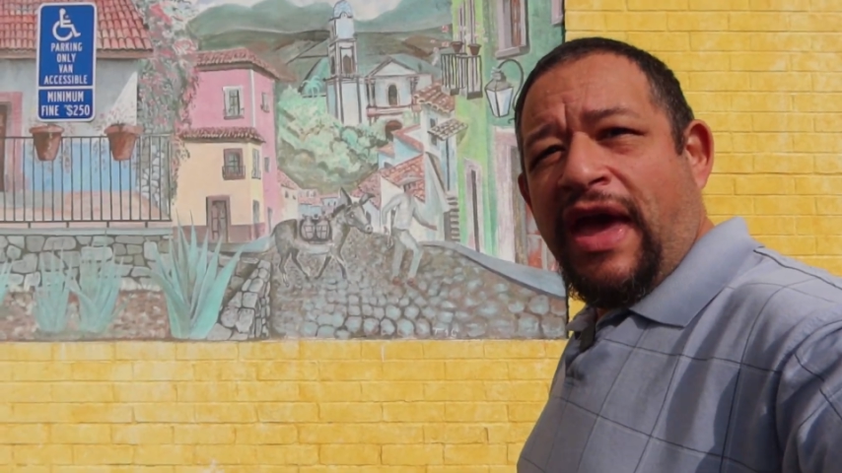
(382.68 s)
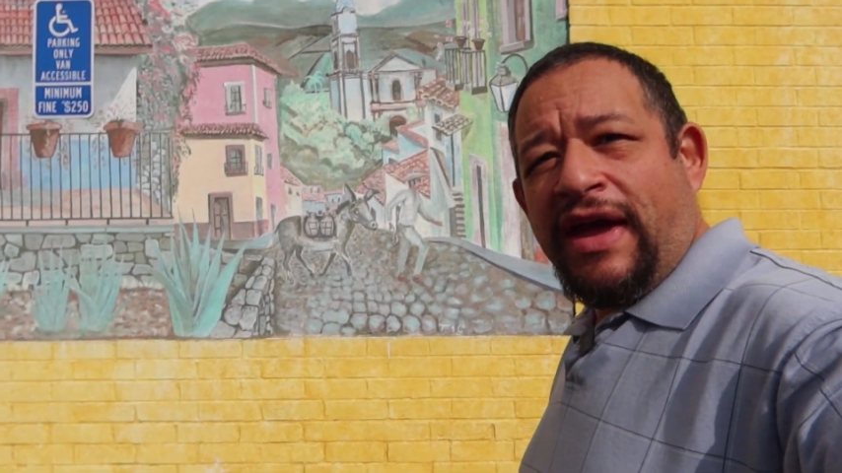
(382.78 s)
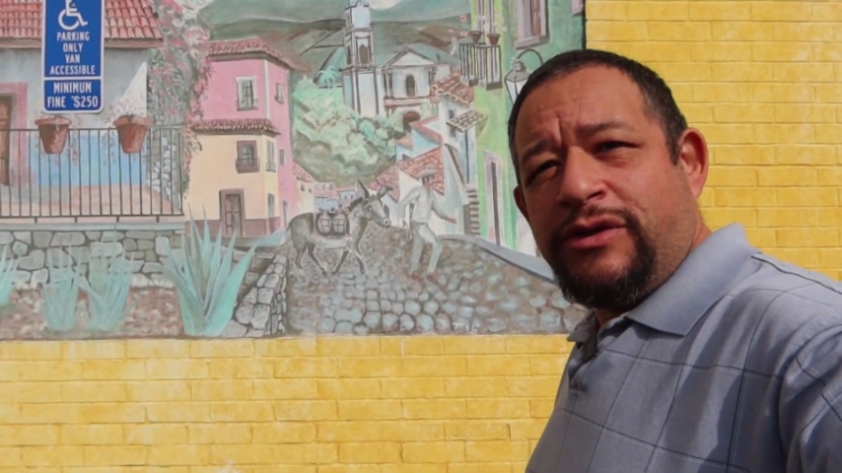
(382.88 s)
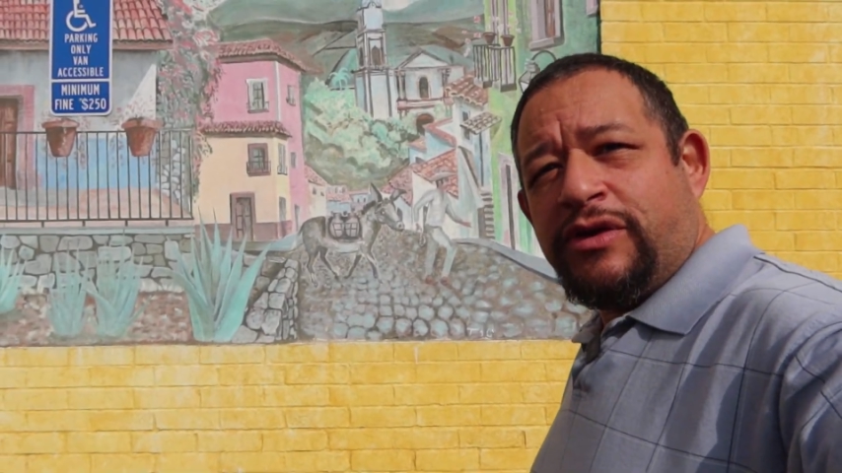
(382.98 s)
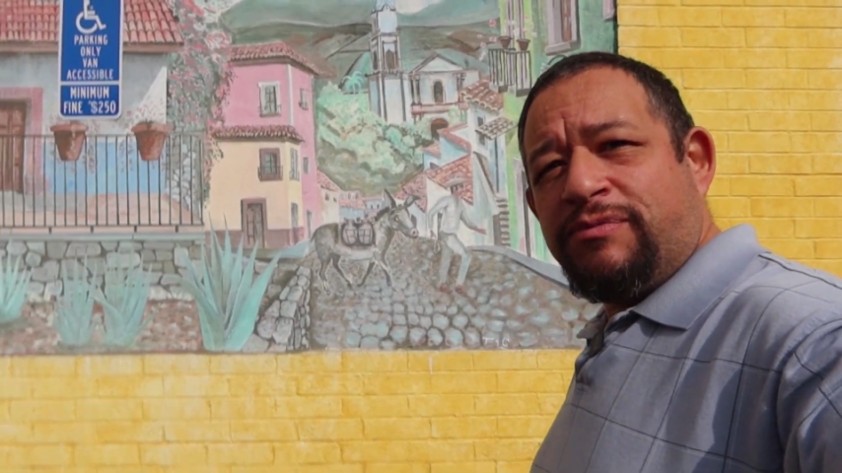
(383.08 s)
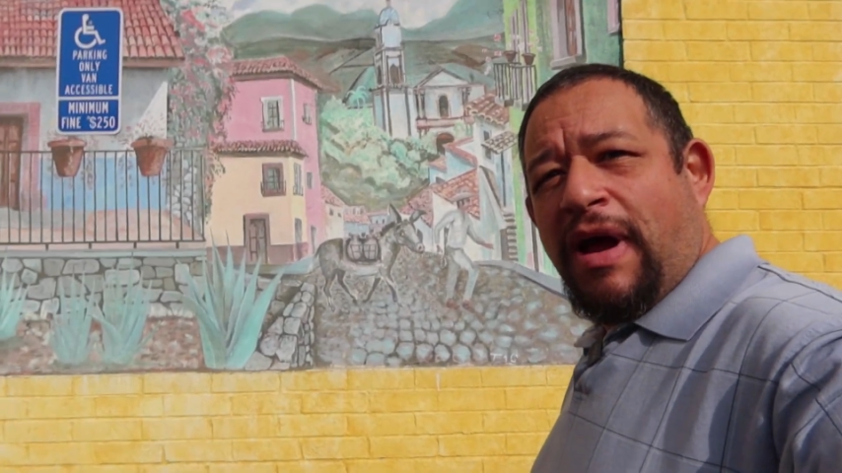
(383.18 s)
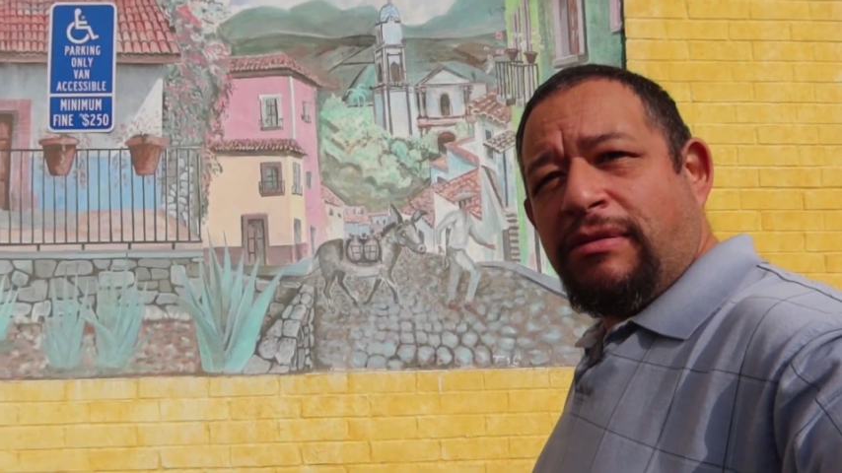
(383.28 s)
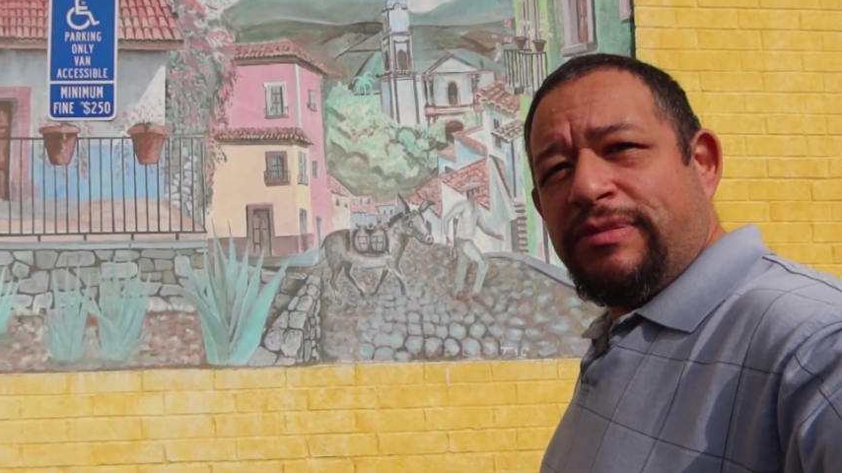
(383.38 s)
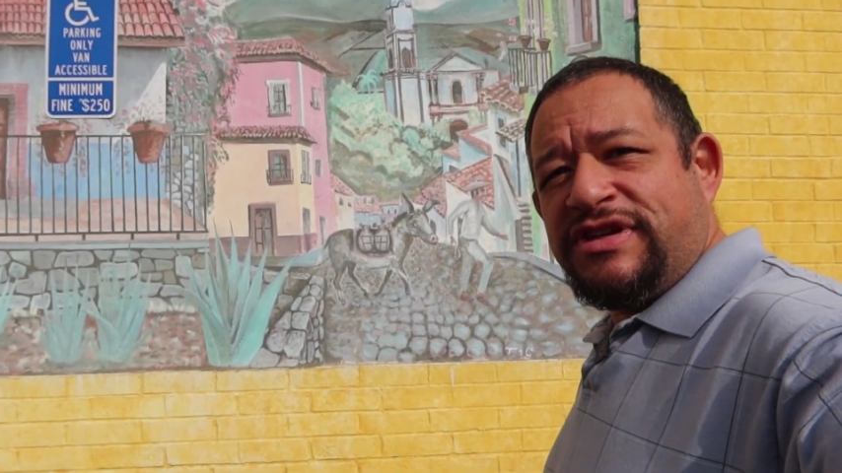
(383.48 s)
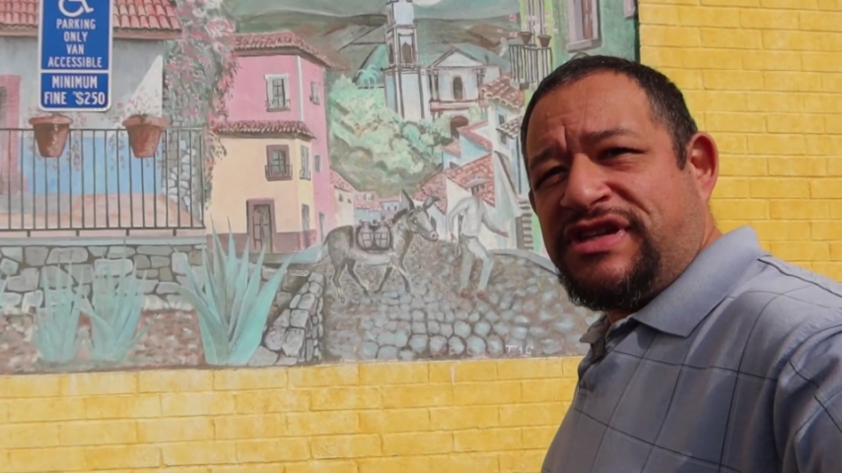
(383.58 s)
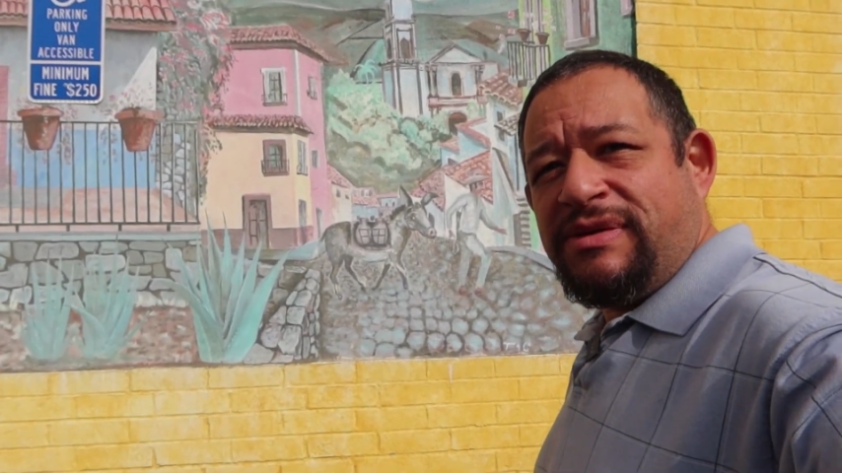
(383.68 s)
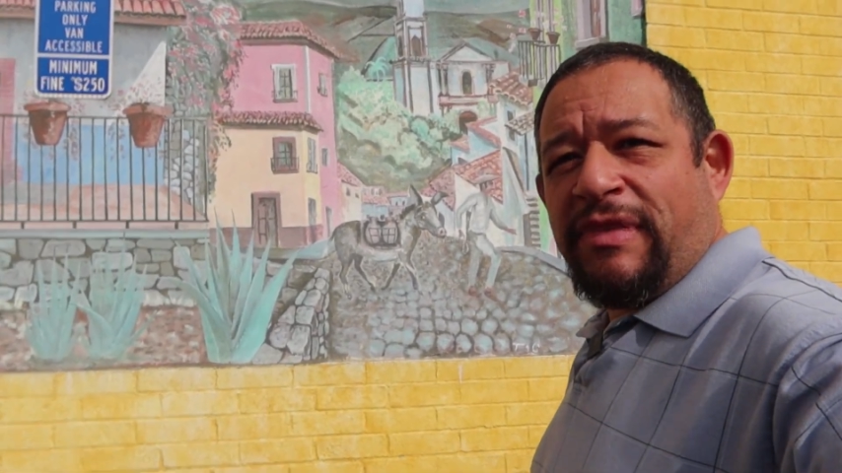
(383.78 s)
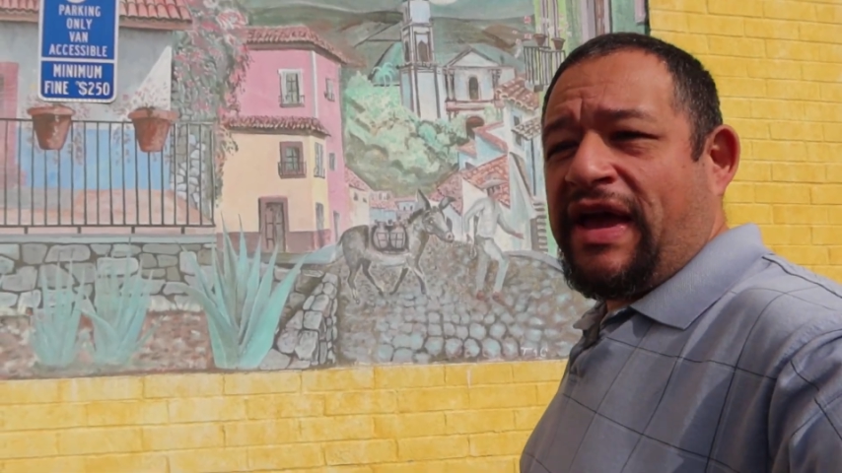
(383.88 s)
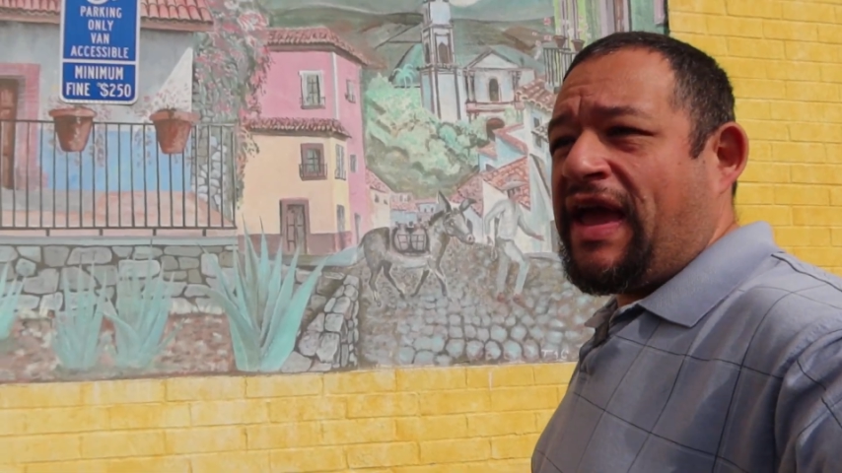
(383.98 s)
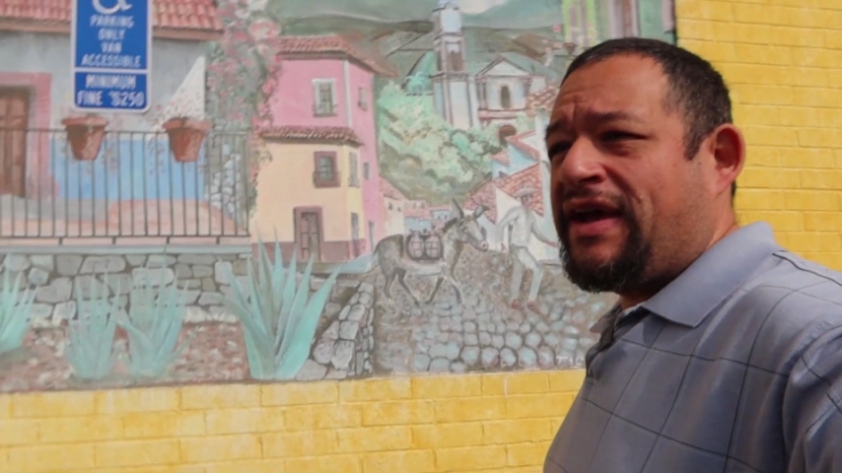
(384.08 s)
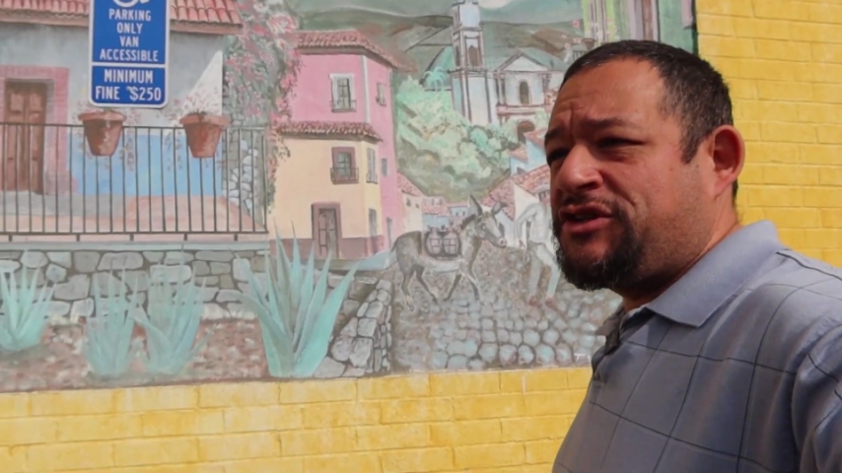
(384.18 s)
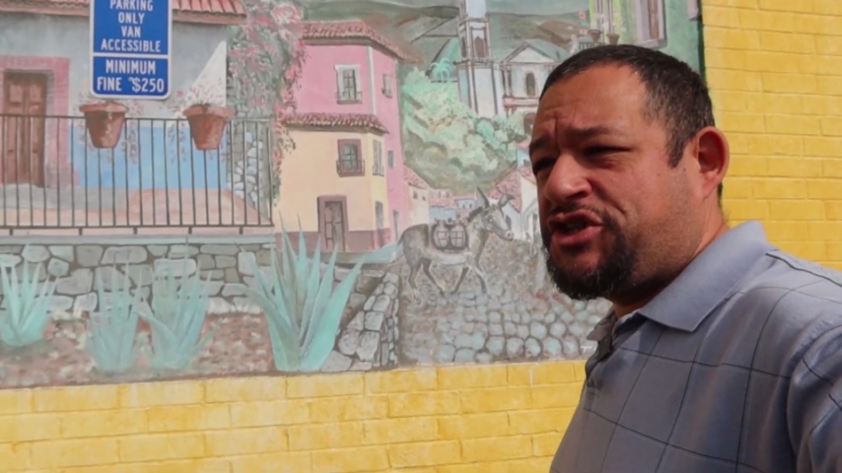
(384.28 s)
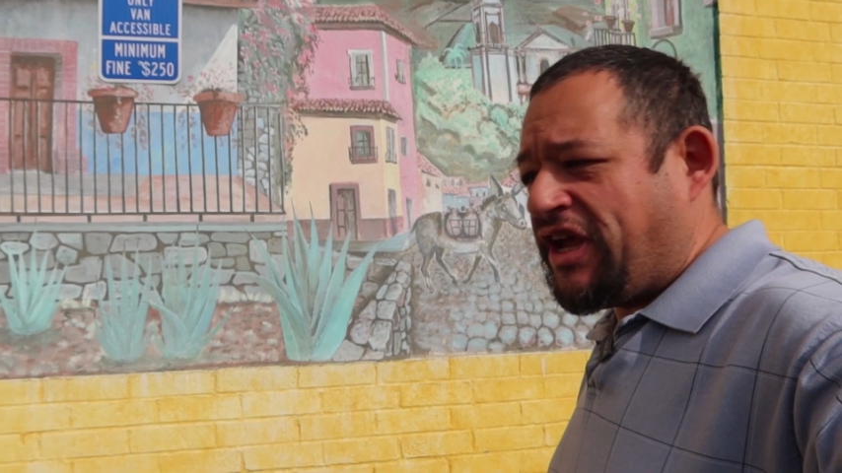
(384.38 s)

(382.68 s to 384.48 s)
and you can probably see my hand